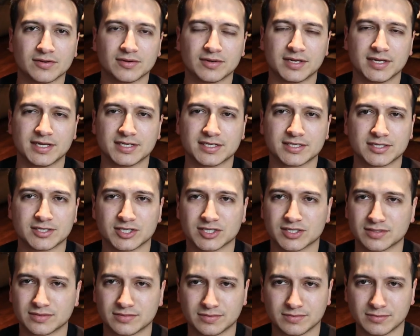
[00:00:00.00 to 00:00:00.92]
He's
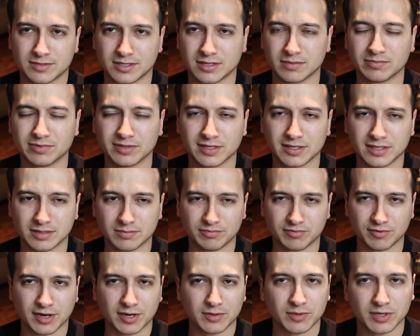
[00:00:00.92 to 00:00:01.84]
just completely
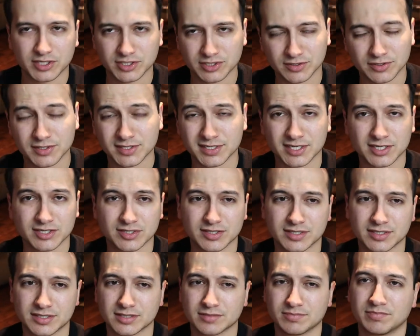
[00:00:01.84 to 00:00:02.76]
brainwashed her
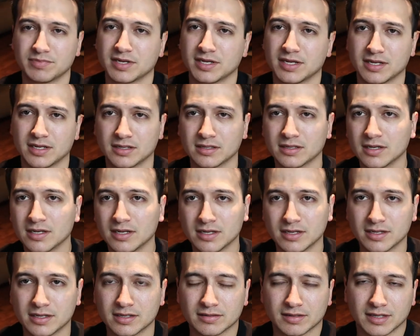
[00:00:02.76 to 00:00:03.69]
essentially to be
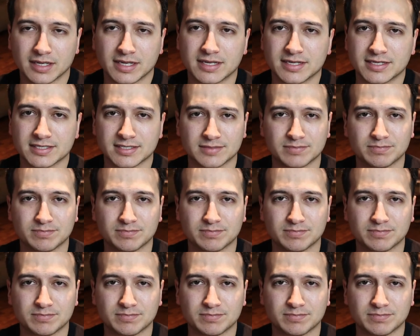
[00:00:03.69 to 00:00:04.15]
like his